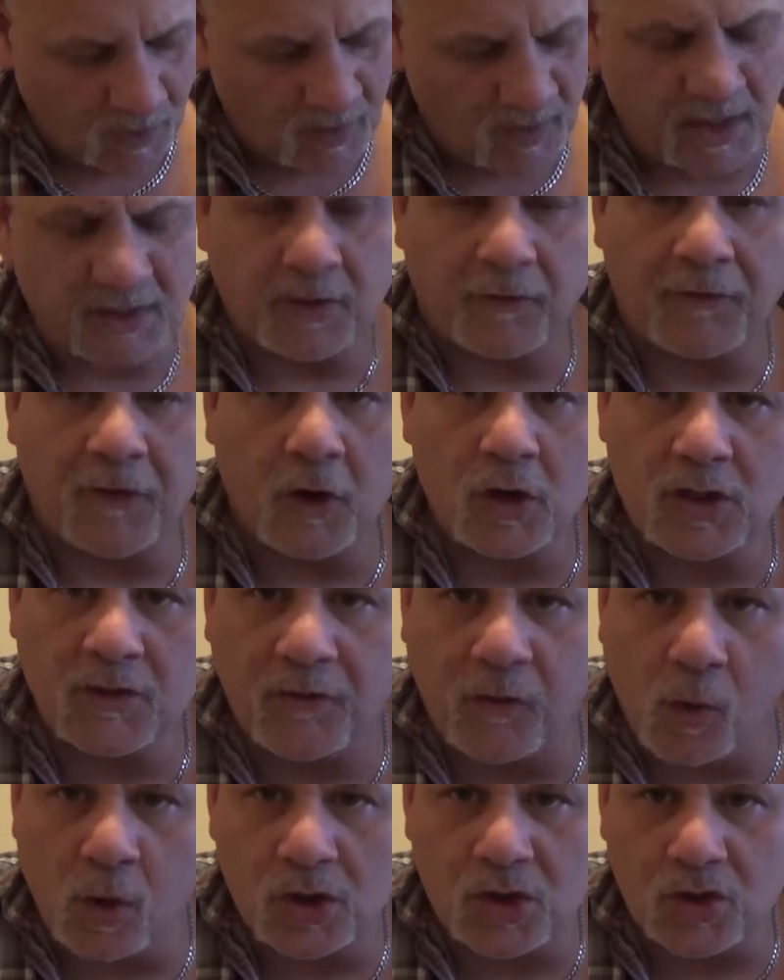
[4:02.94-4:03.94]
Like the first
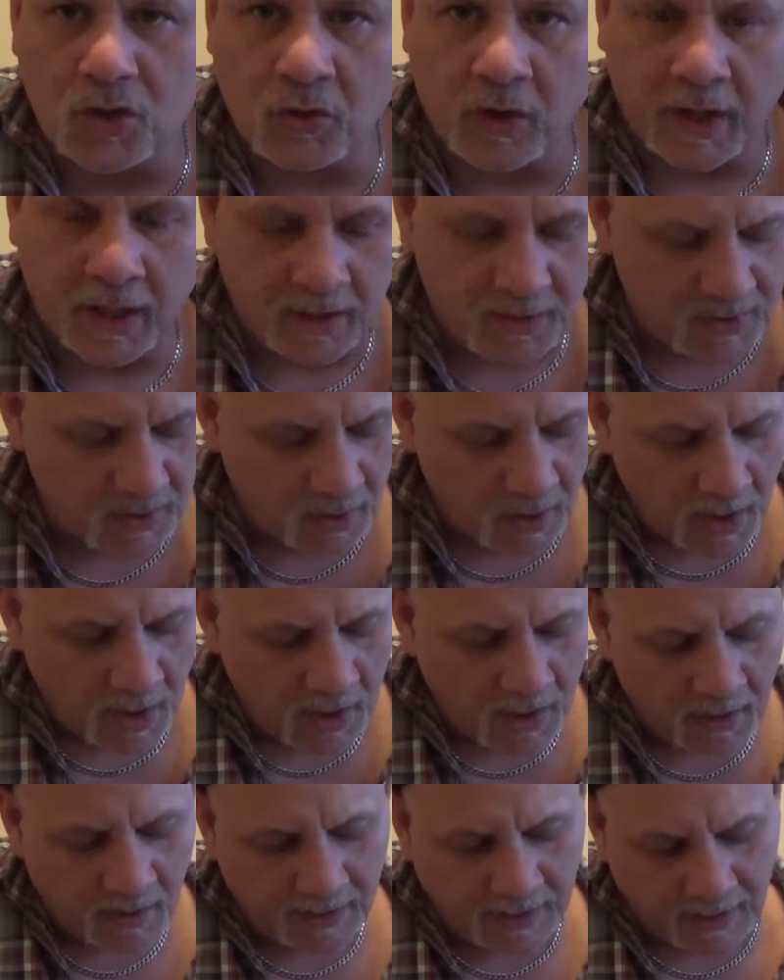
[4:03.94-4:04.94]
4 strings,
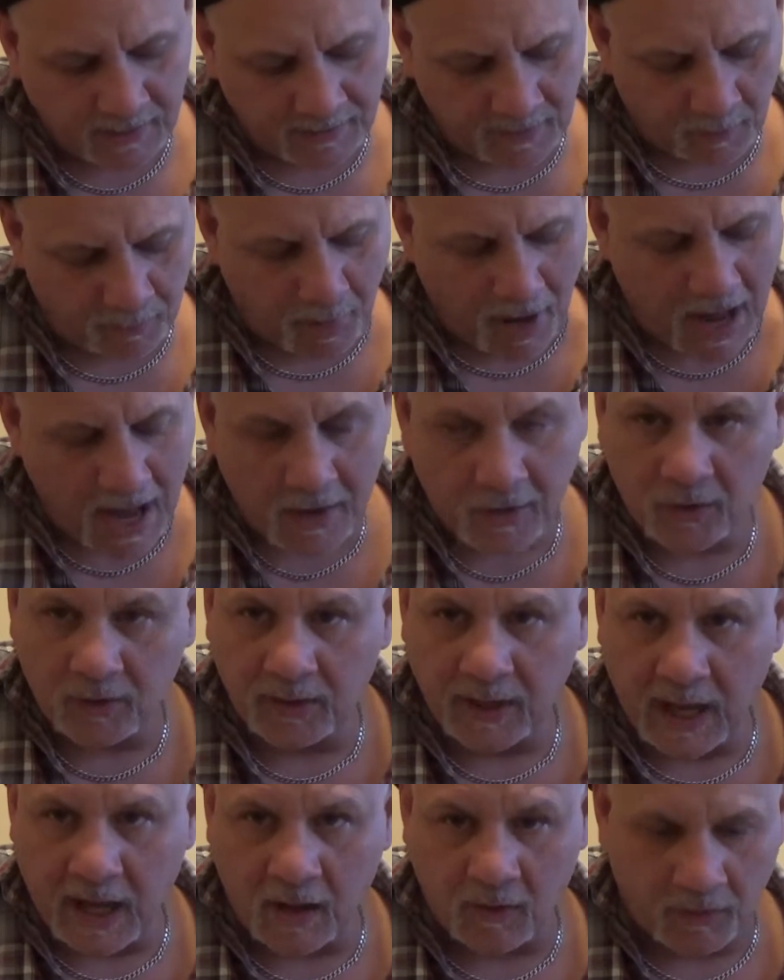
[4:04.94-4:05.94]
get the pattern
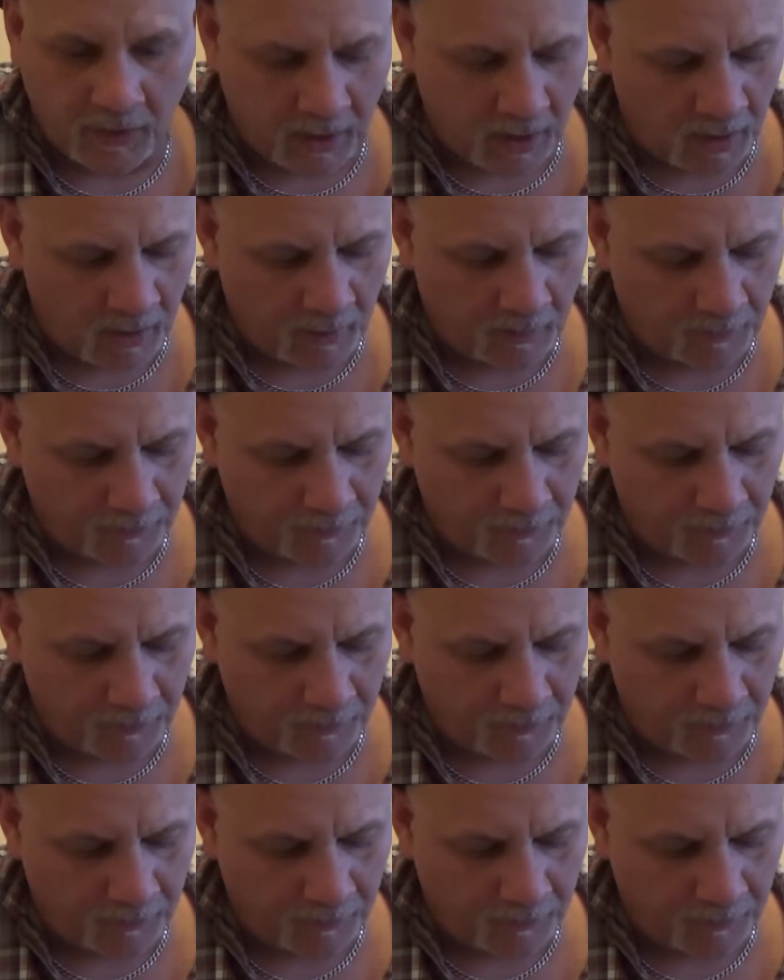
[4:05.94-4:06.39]
down there.